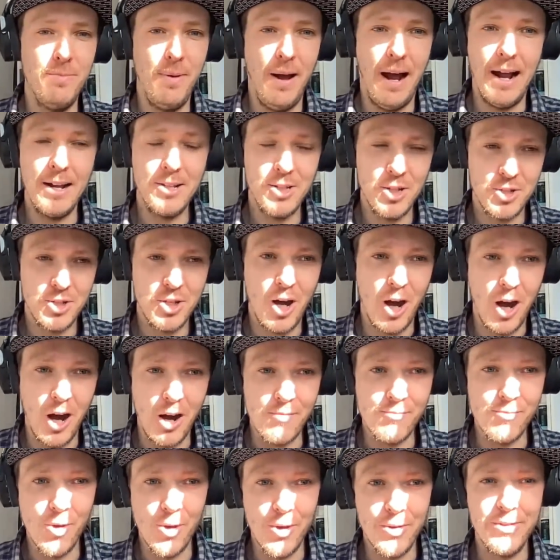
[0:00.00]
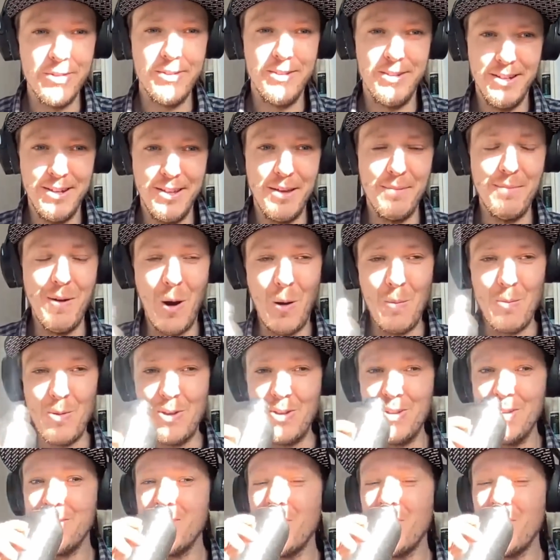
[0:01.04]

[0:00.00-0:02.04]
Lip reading: run, but I just can't run at the moment.